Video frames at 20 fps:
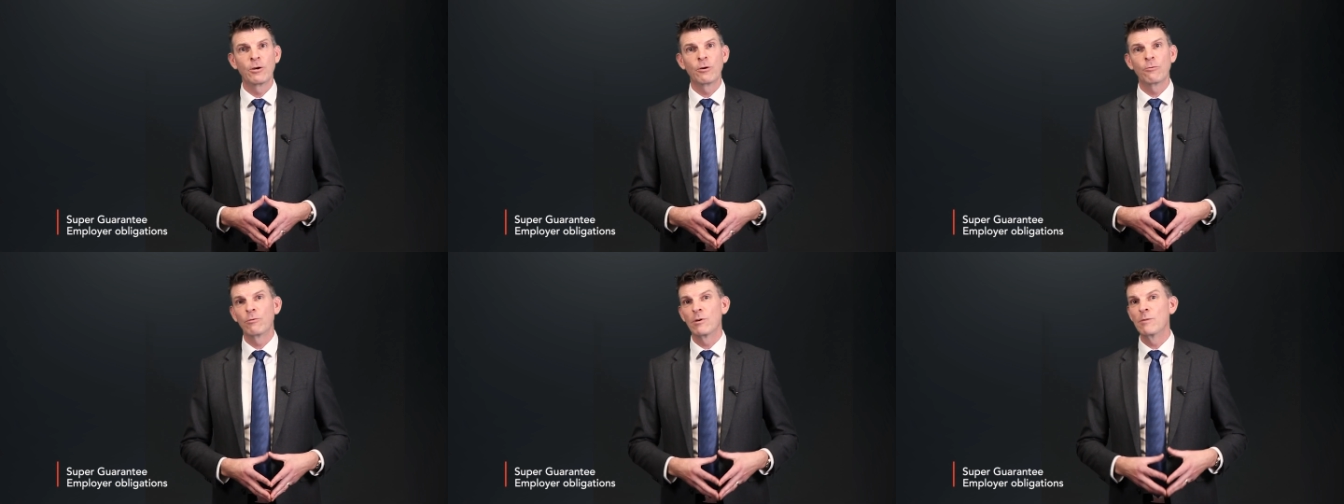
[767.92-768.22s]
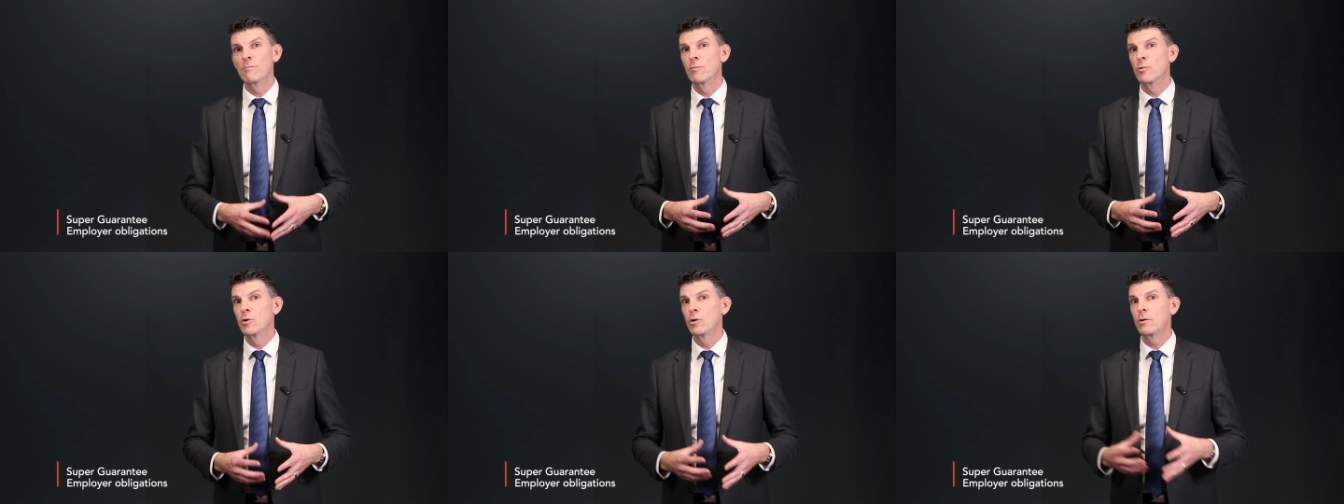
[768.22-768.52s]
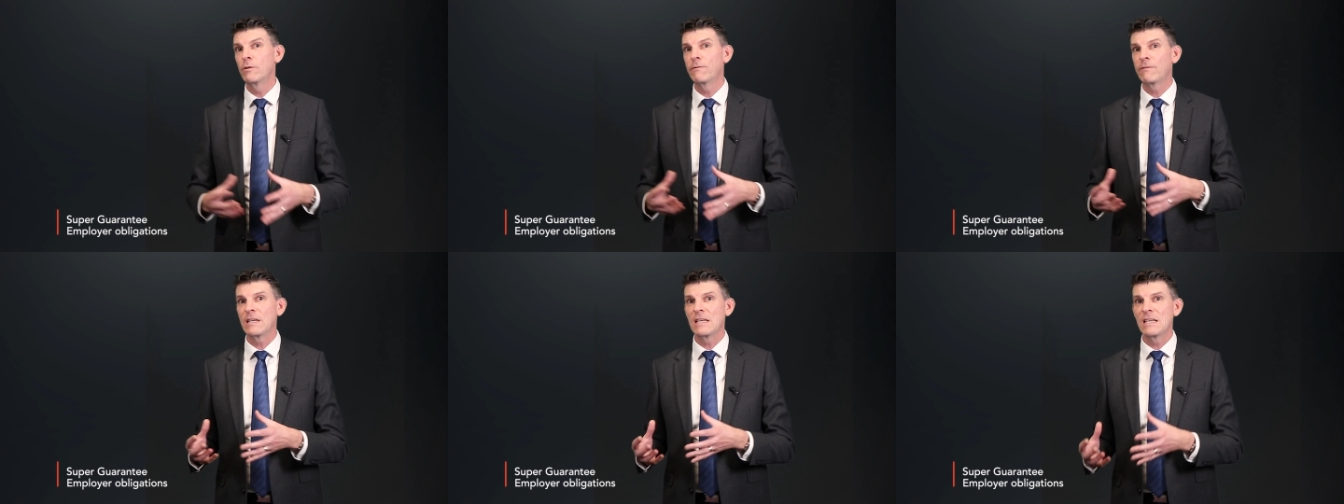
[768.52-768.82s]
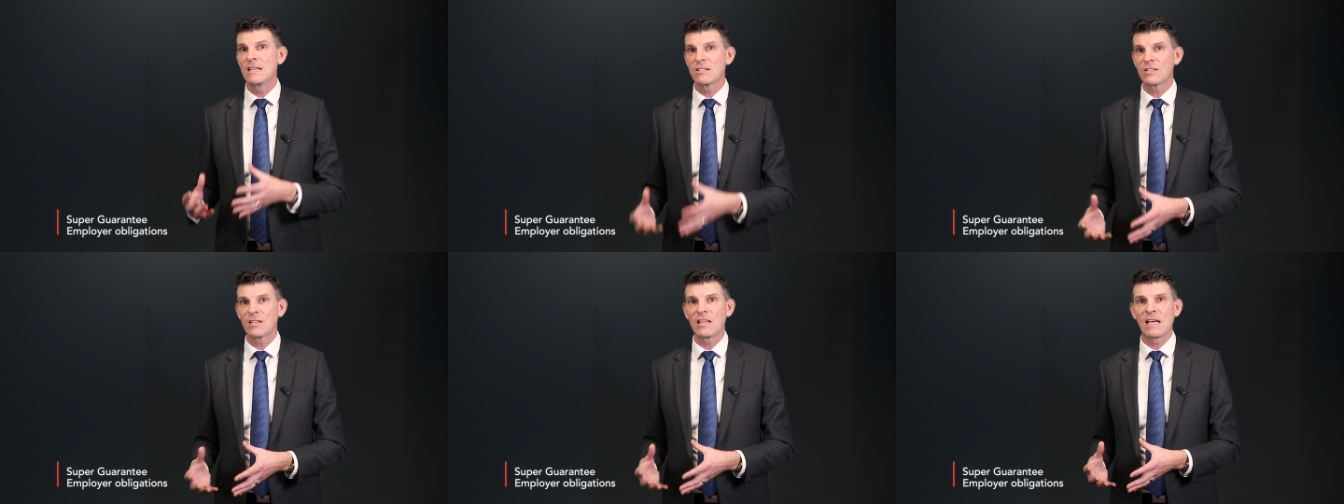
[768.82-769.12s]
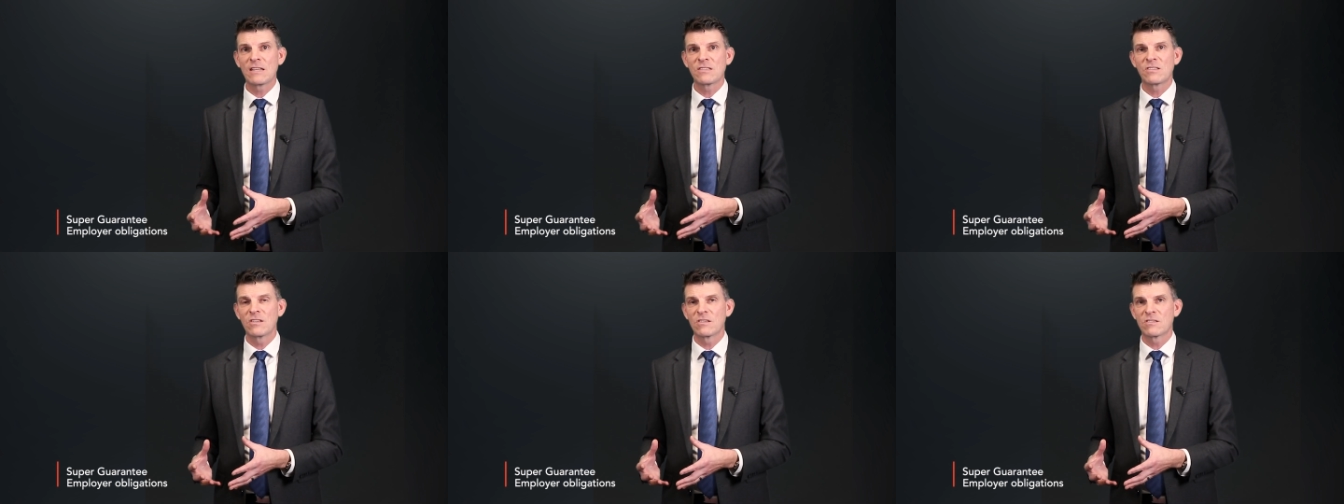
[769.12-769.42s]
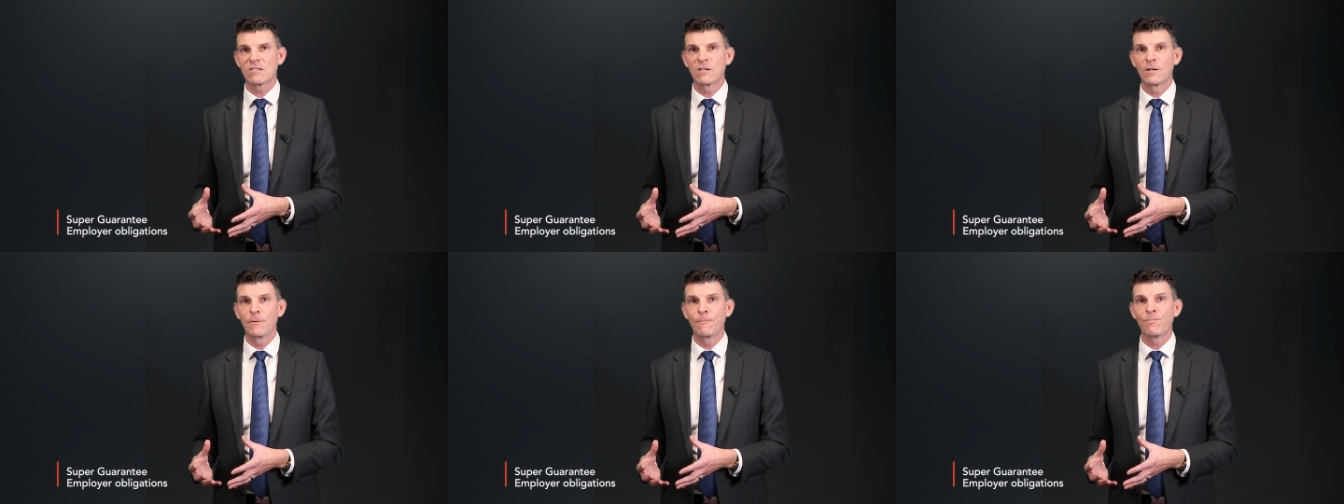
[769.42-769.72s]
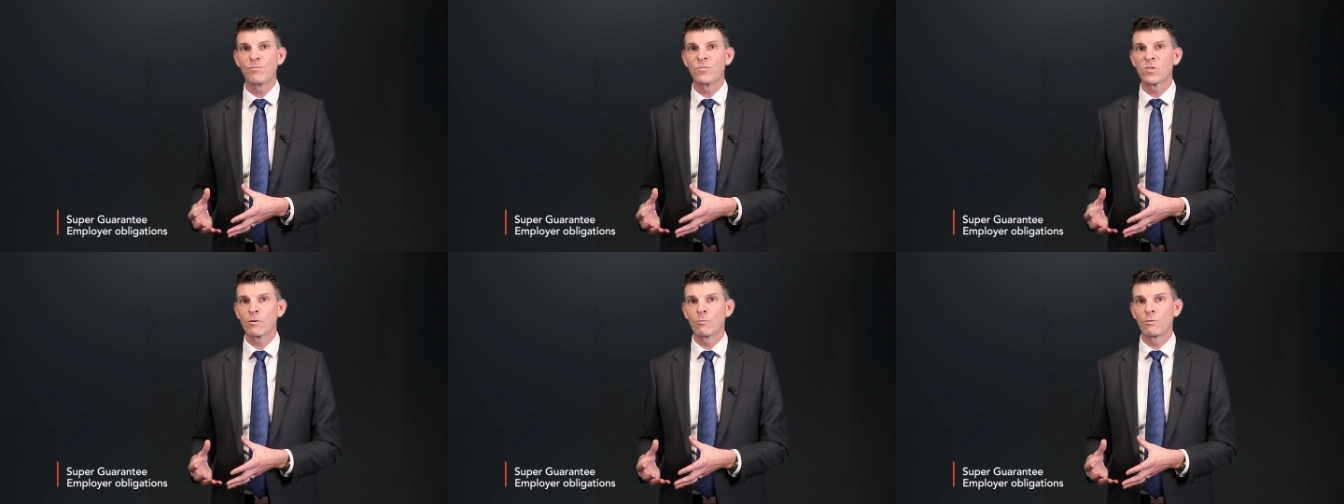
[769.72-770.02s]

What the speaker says: We move into that system,